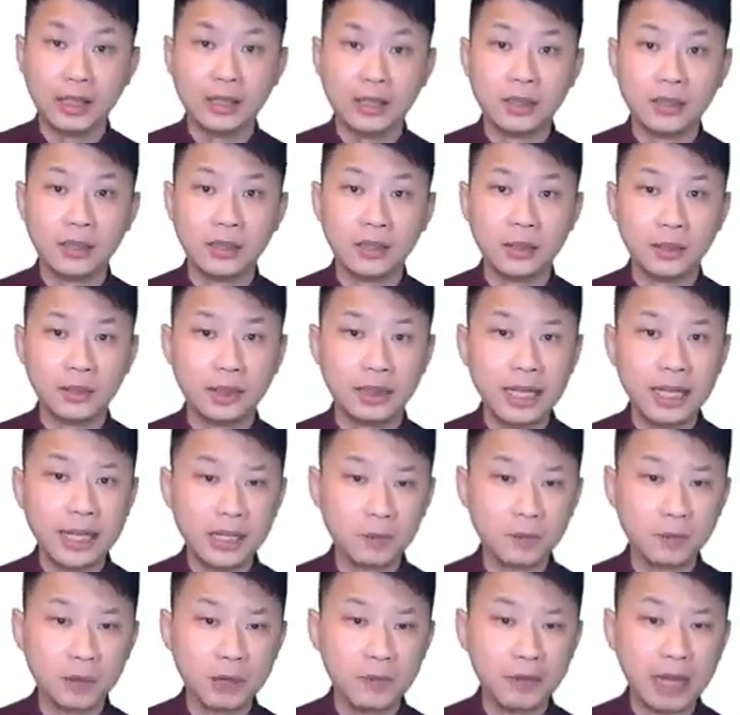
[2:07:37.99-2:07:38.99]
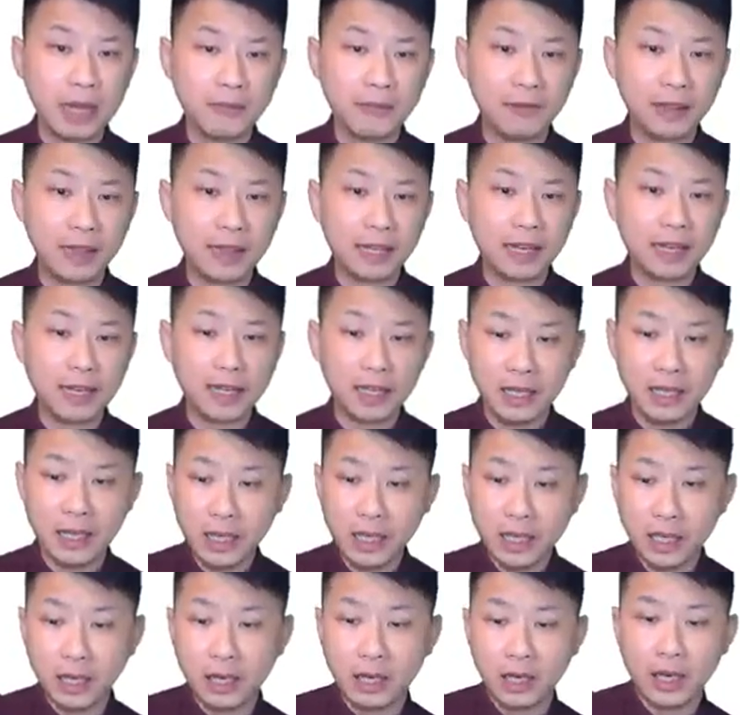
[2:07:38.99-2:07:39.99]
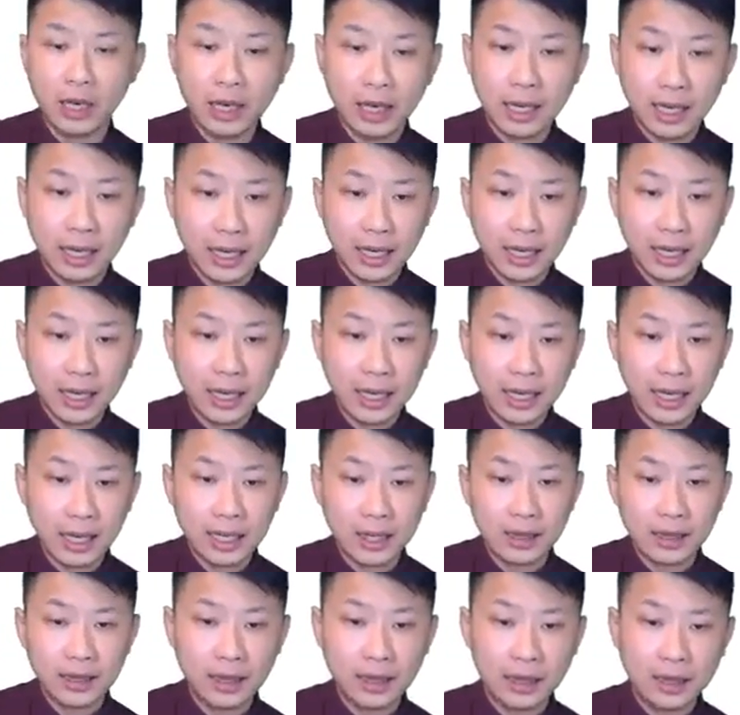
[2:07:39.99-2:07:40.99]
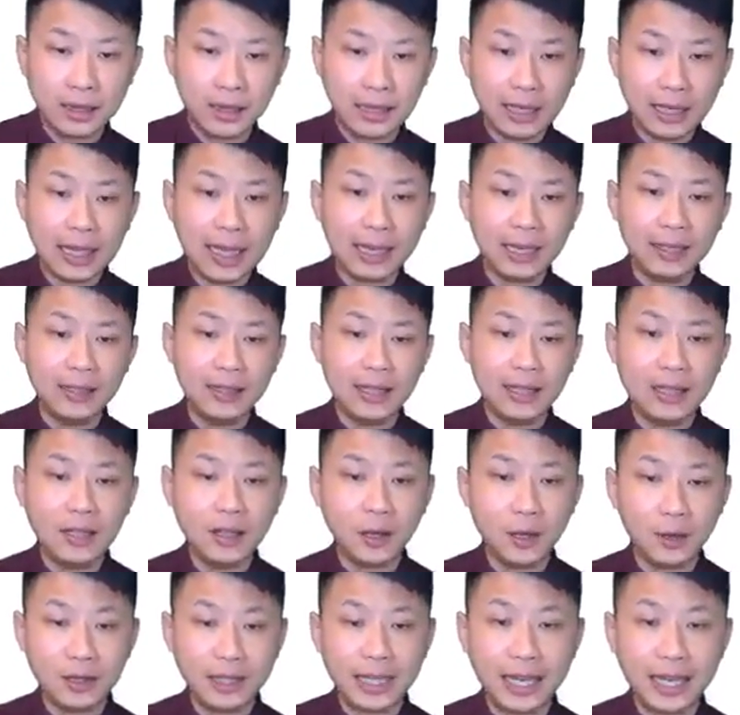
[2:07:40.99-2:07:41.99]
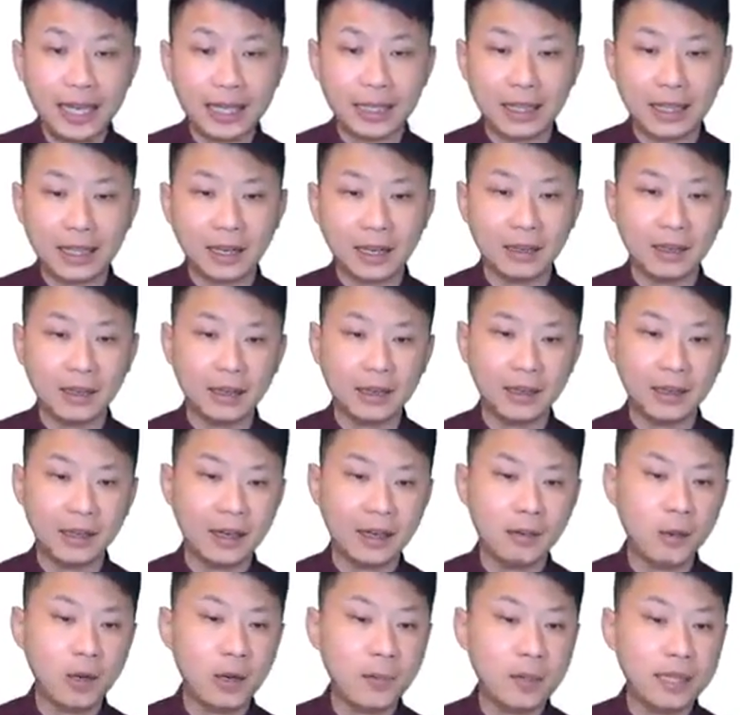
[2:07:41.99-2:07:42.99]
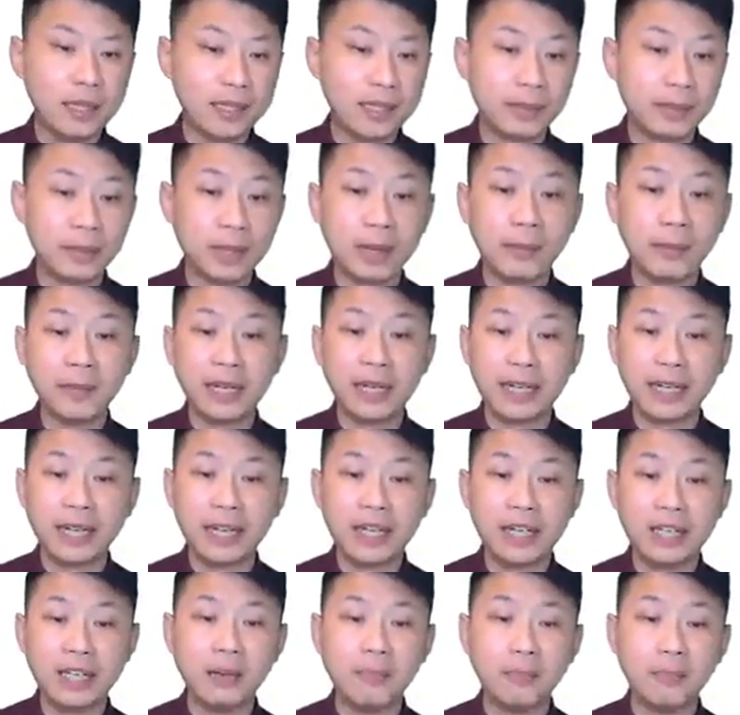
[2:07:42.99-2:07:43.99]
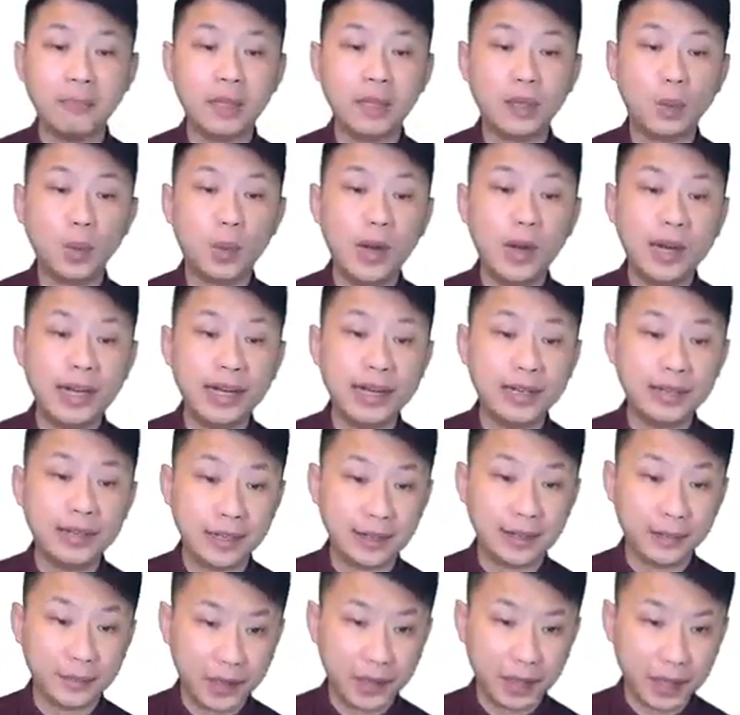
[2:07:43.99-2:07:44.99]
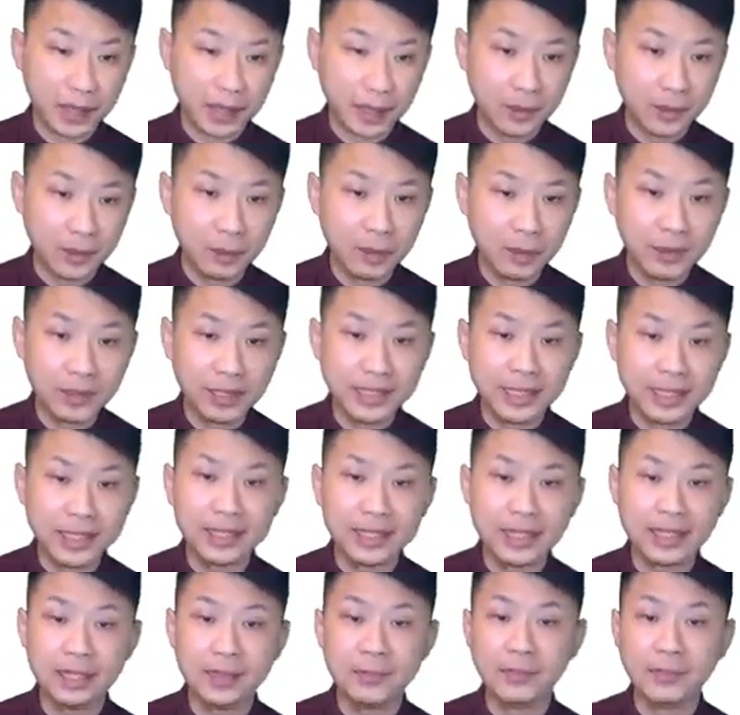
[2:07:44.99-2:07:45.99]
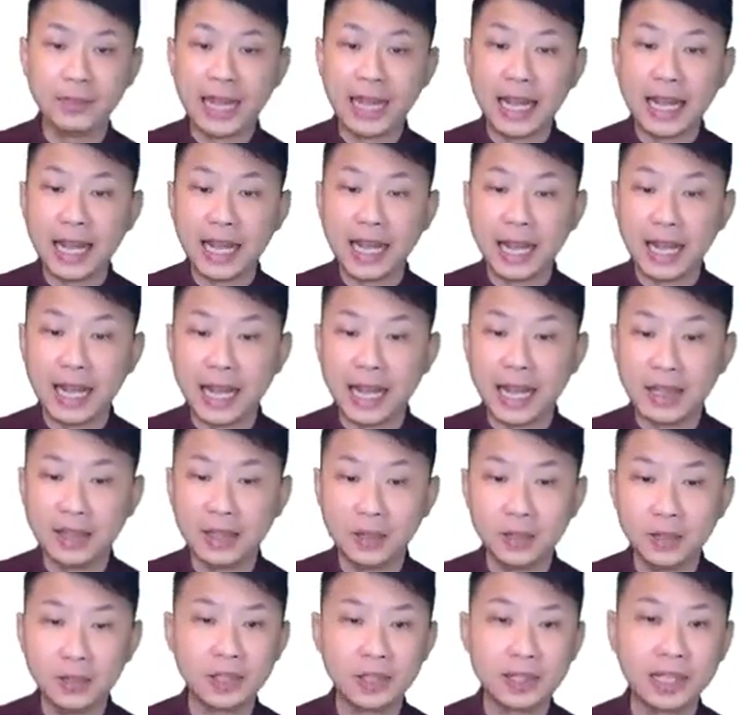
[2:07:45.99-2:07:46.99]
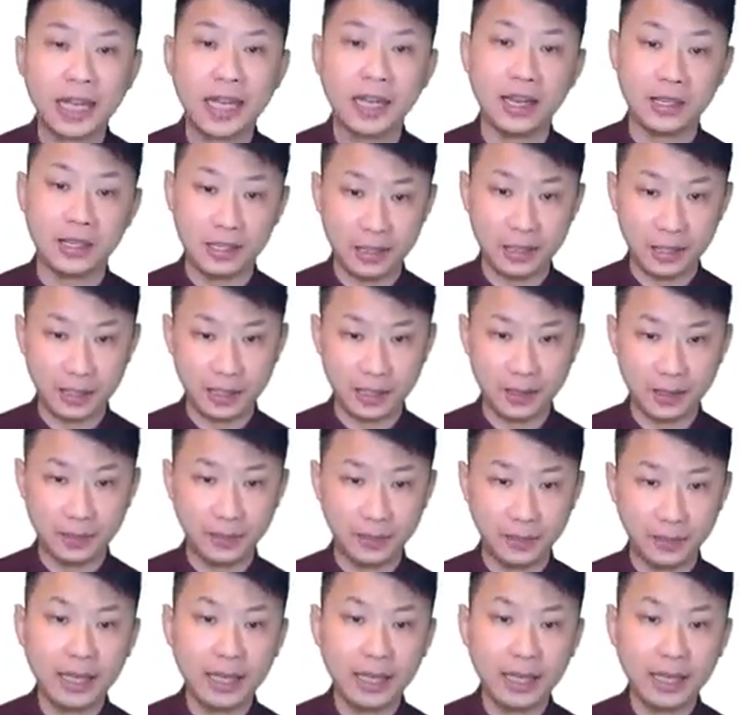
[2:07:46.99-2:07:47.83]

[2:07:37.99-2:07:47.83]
So that's why we have a line here, and the line denotes that there will be some communication between the building system and the use case.